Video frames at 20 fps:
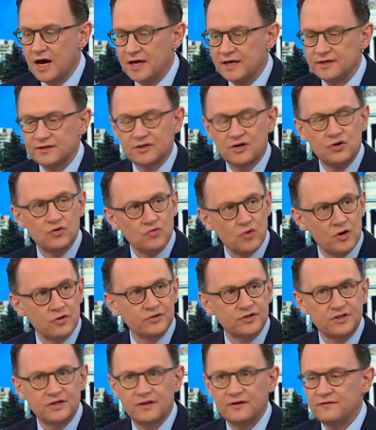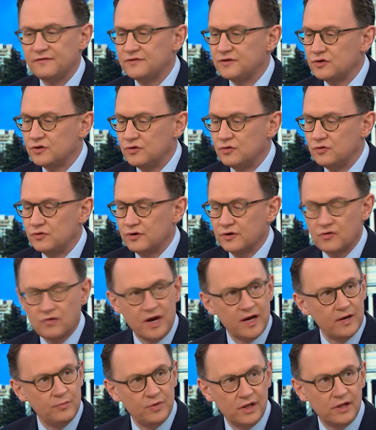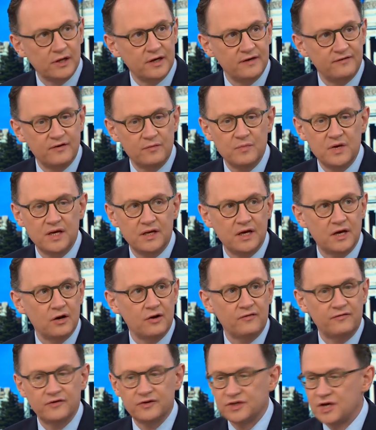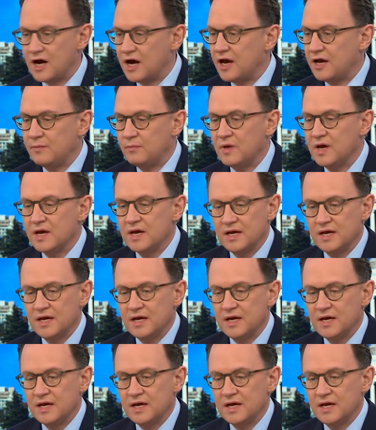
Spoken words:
is corrosive to the credibility of the media over time.